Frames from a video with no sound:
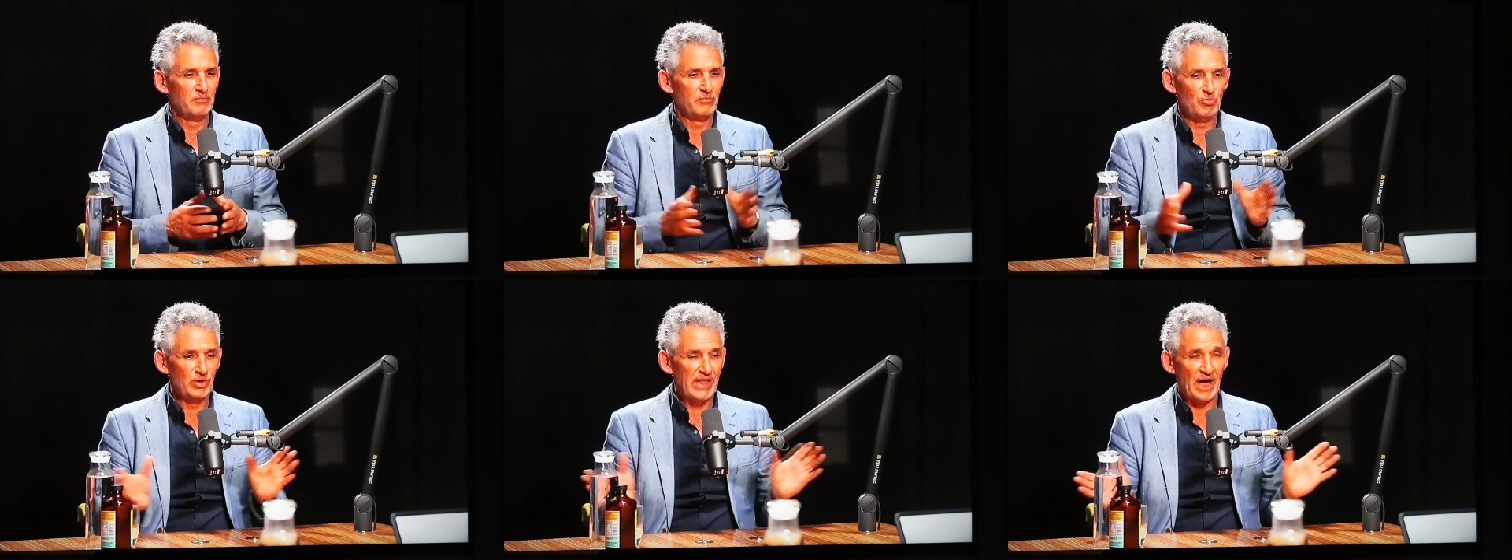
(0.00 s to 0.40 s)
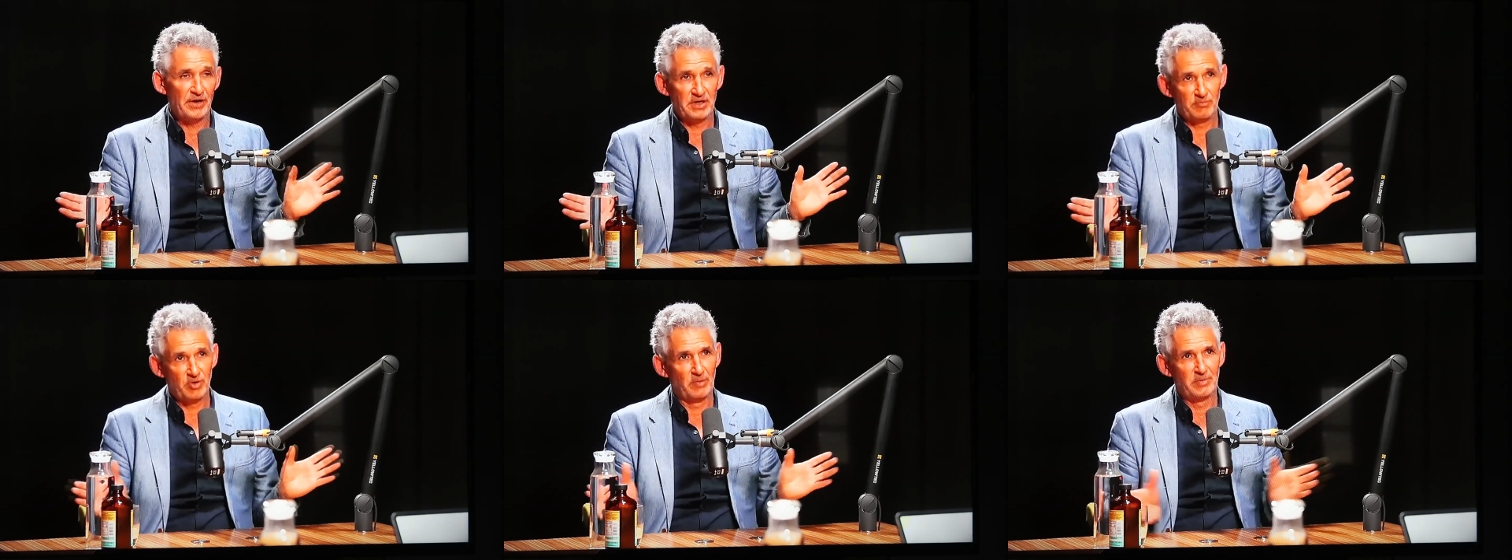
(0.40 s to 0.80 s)

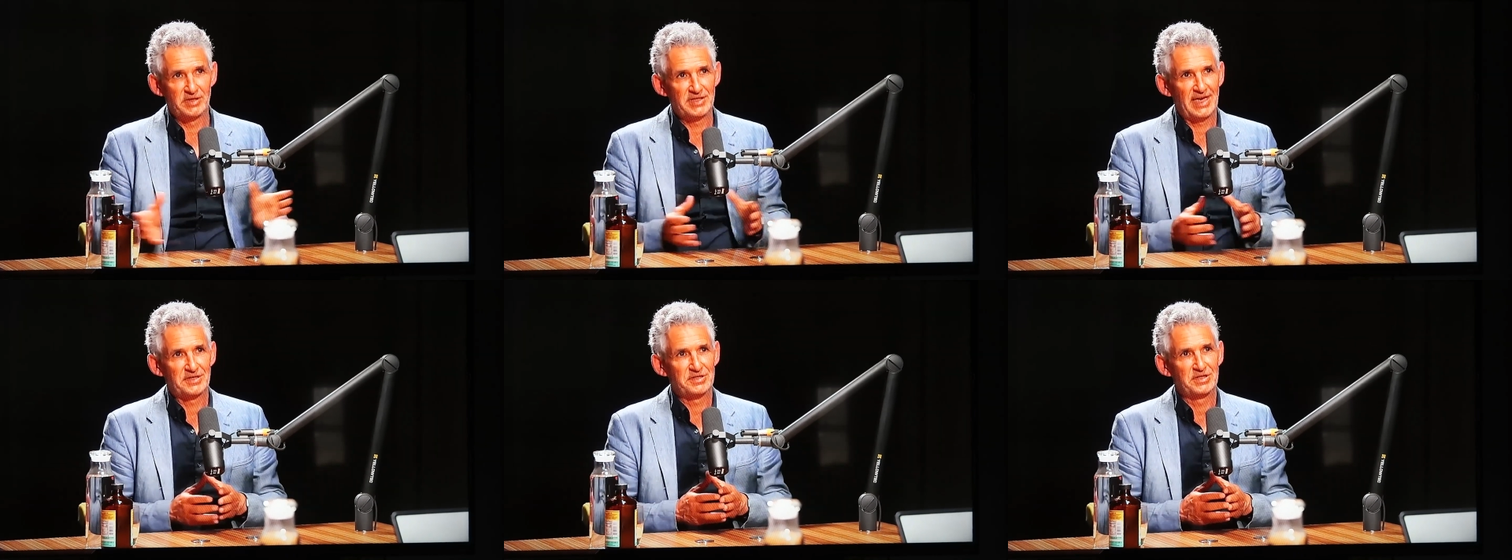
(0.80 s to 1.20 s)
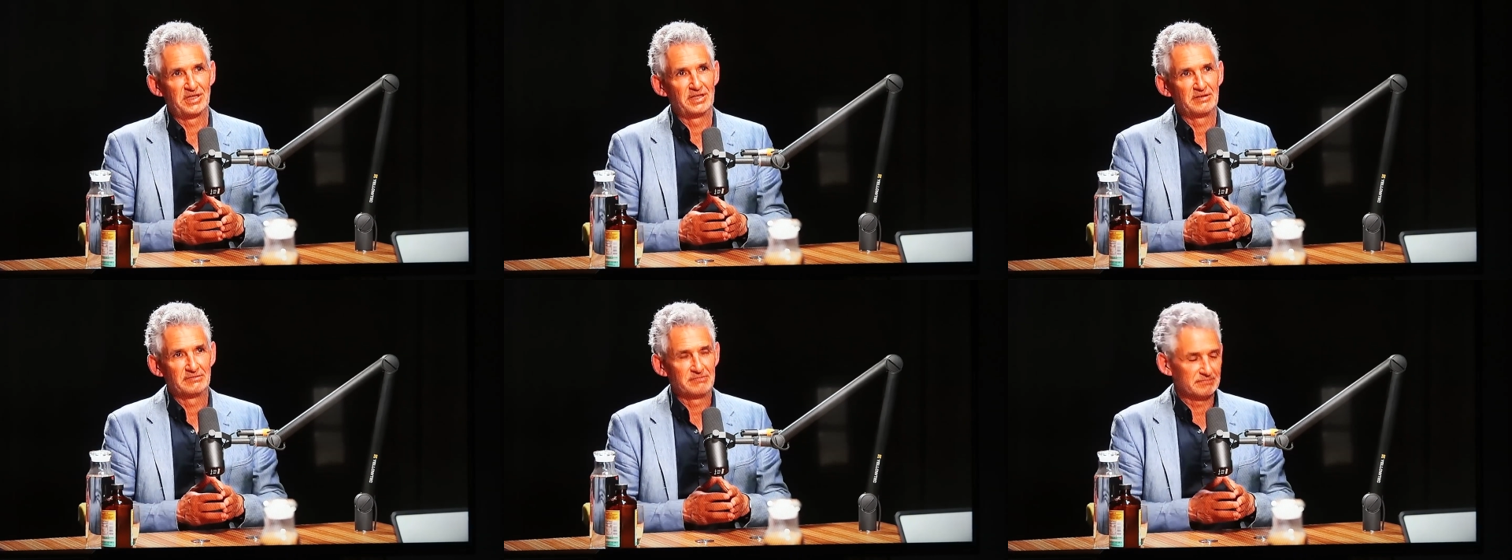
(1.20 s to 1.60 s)
without a proper
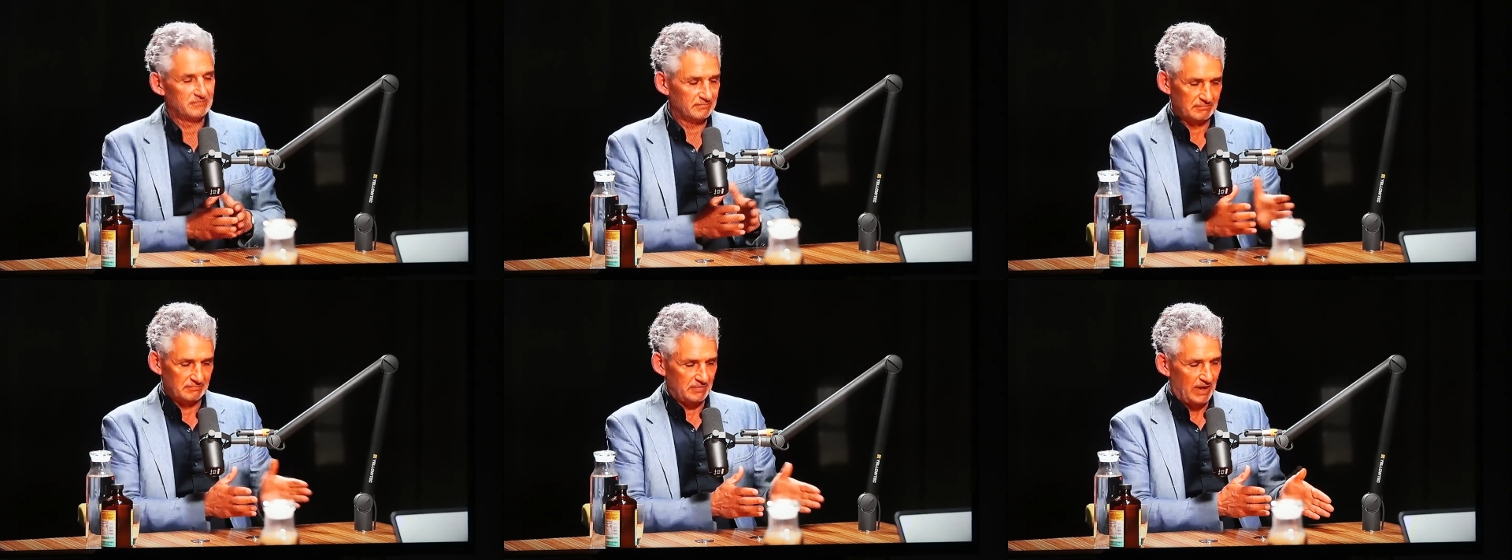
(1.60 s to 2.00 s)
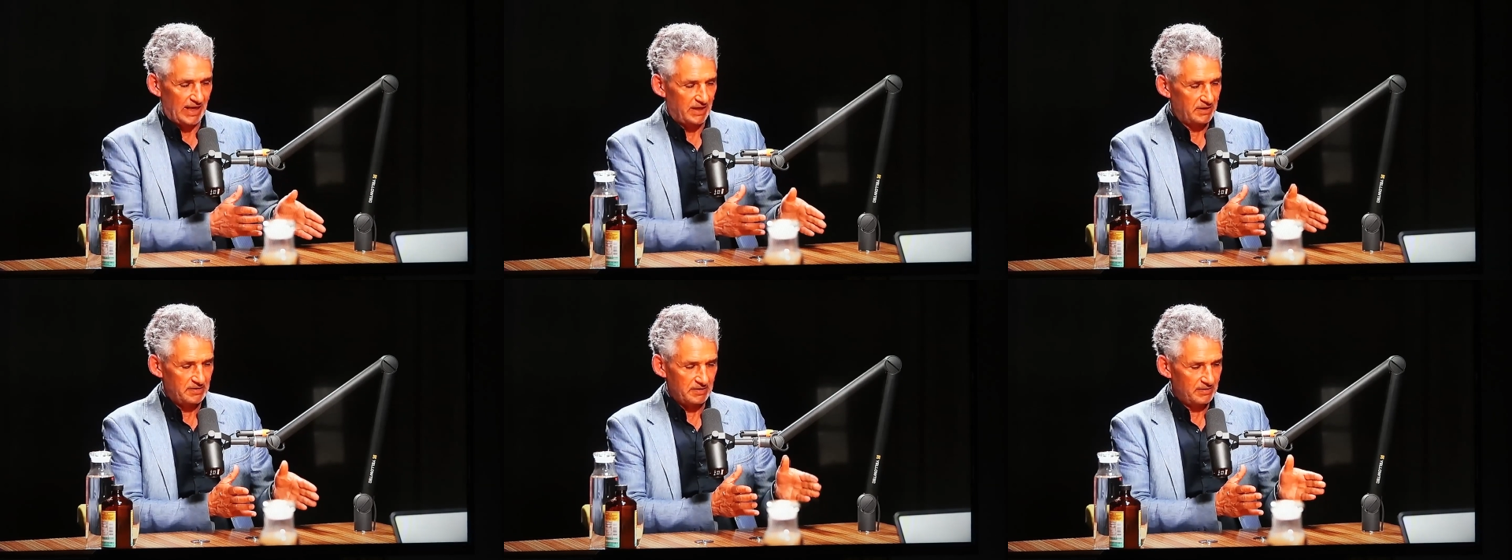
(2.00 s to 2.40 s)
testing,
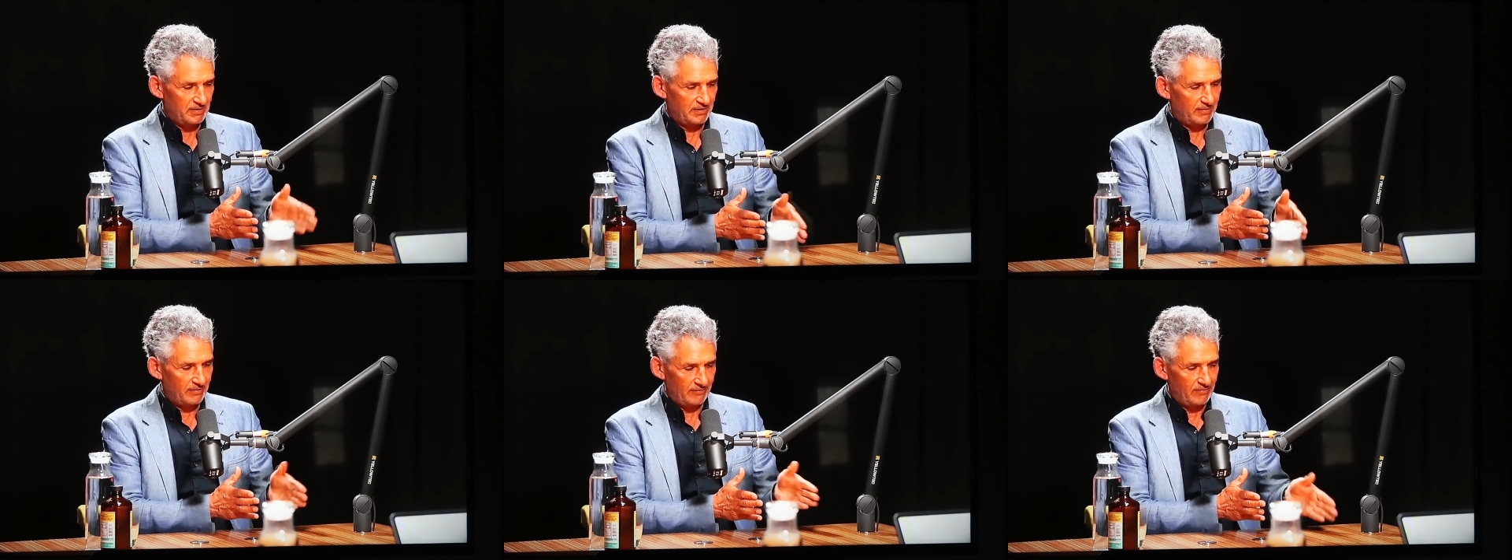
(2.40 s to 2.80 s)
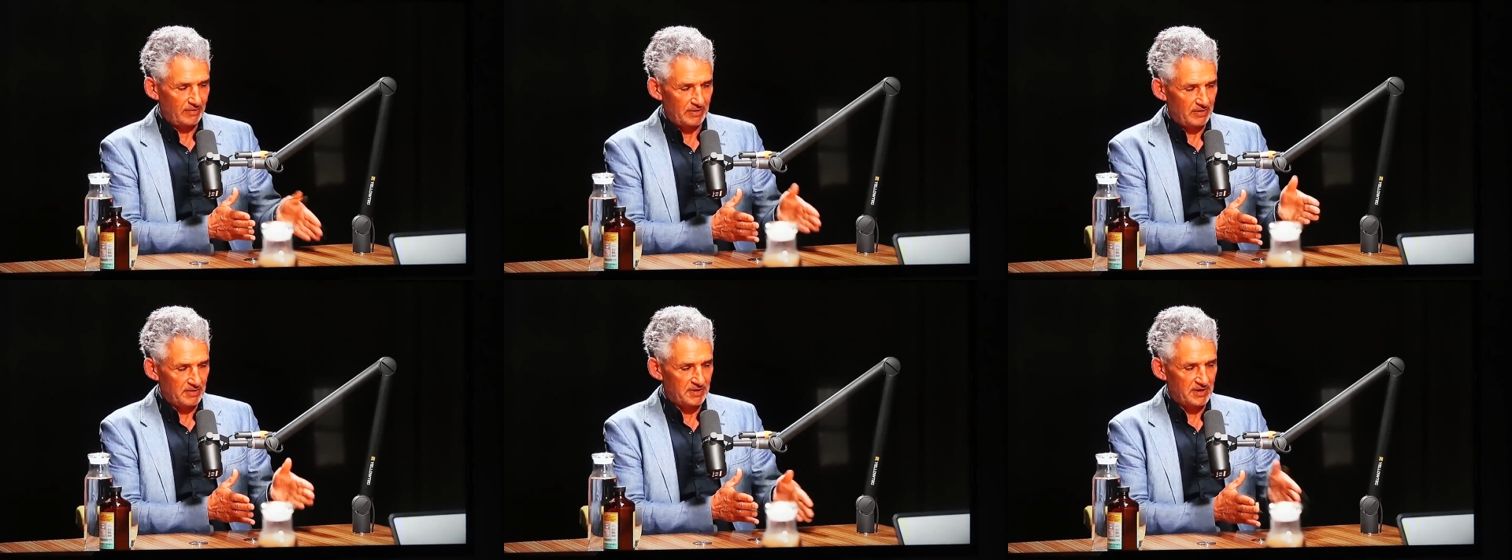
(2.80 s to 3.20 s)
and
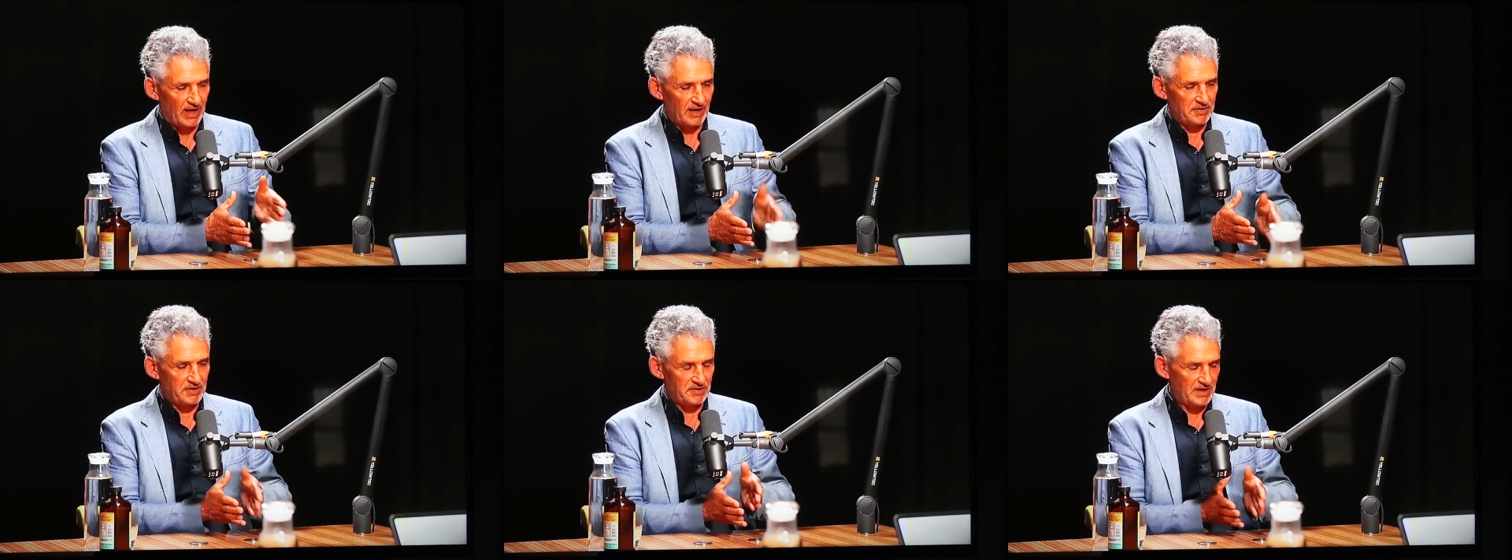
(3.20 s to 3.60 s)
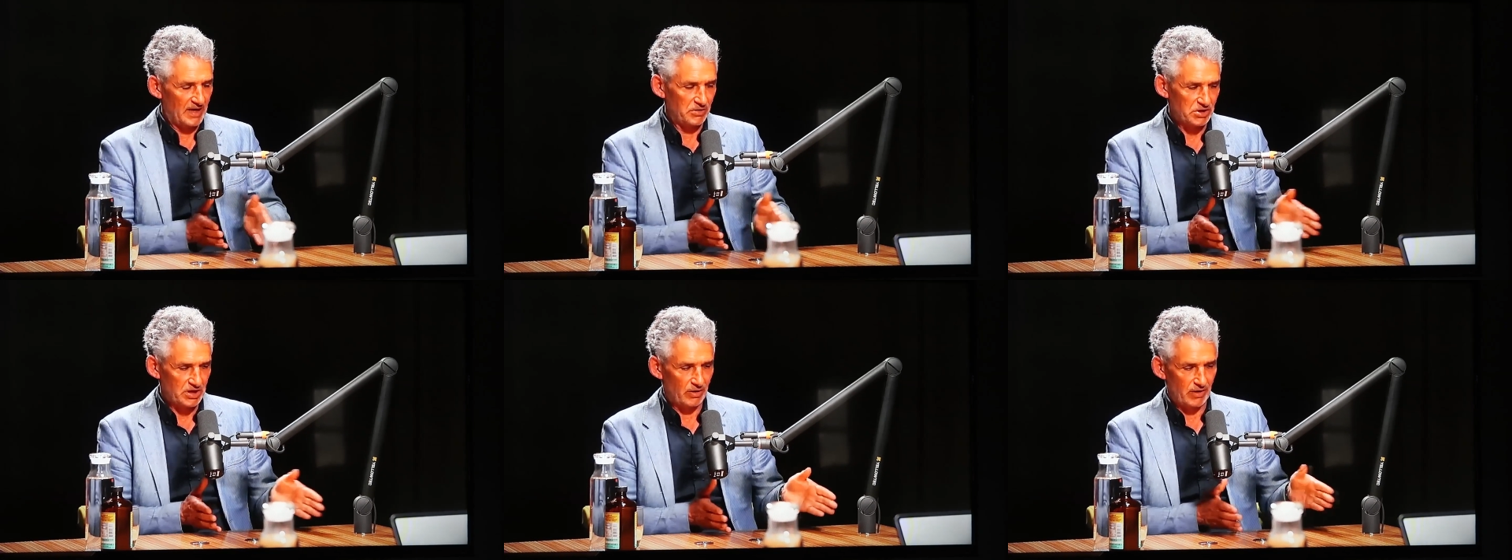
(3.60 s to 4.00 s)
the science is
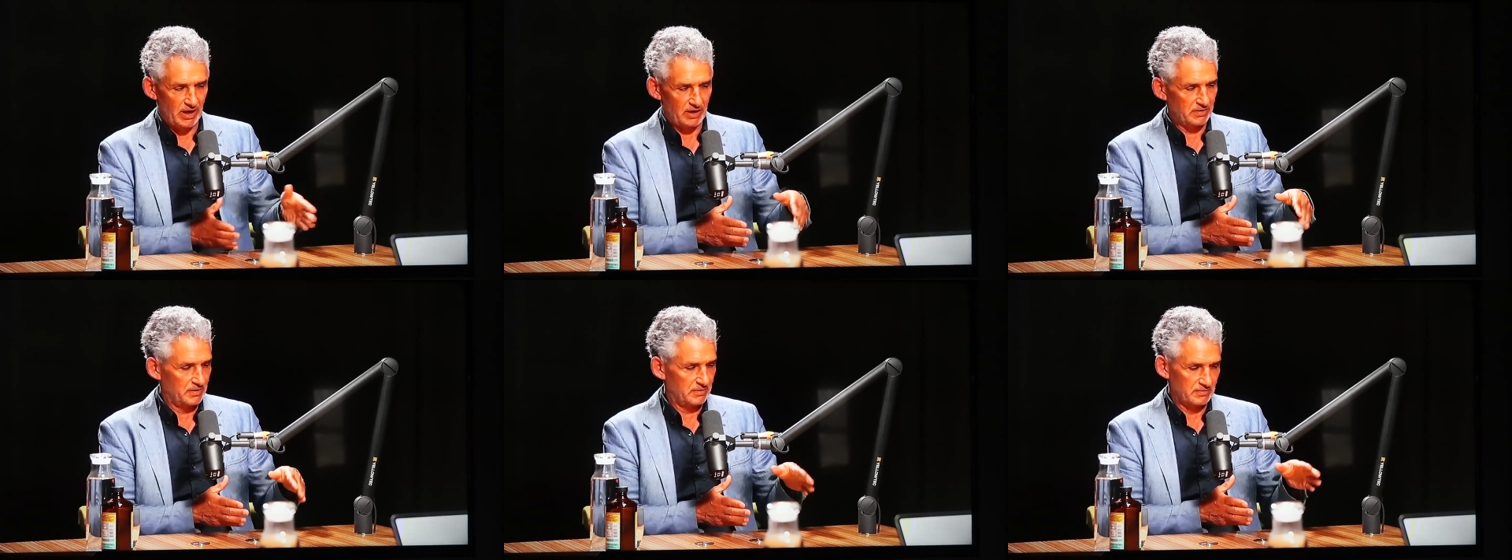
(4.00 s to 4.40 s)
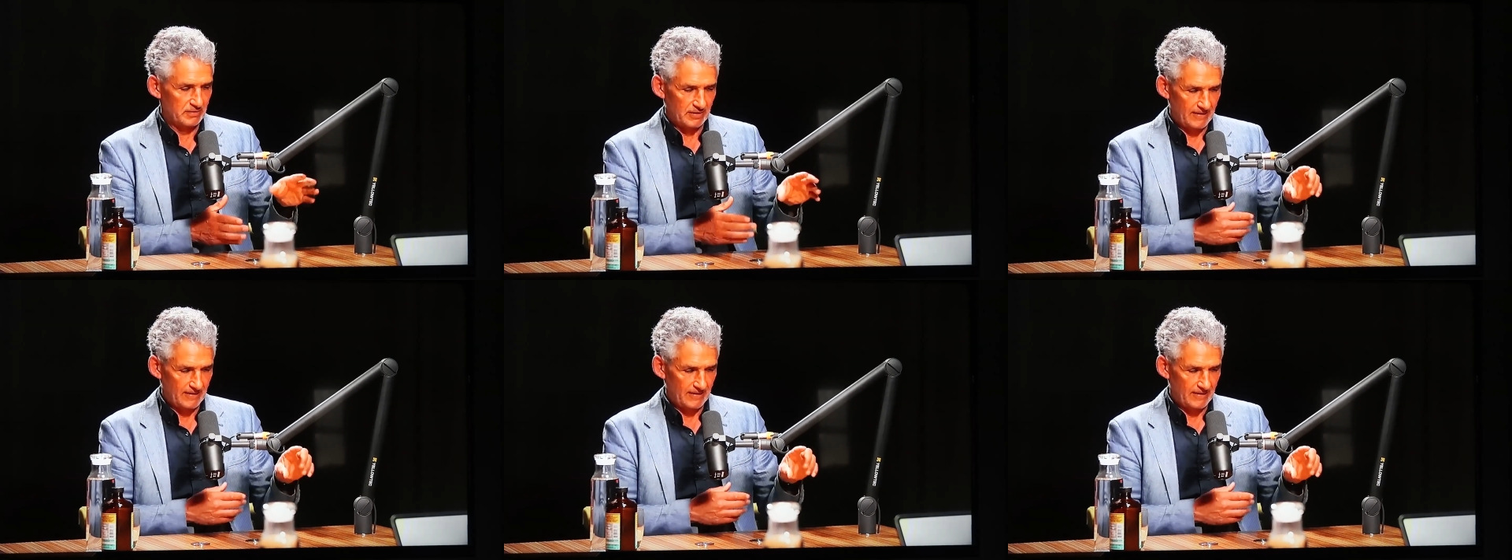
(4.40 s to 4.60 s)
now showing that